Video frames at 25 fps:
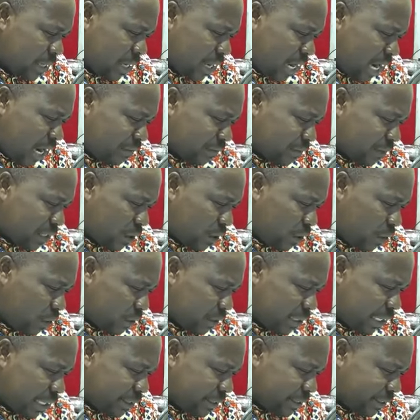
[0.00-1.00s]
After all
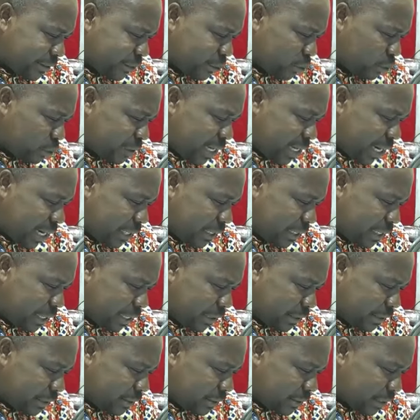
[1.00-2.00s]
that they told
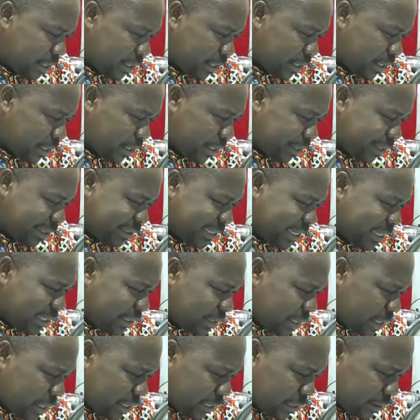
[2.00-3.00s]
Ghanaians, it
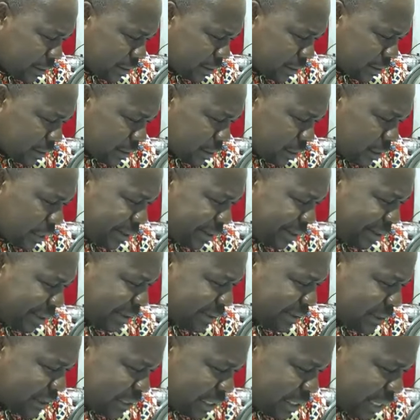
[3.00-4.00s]
ended us
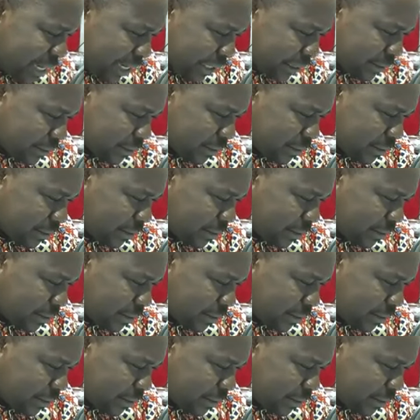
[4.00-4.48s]
in tears.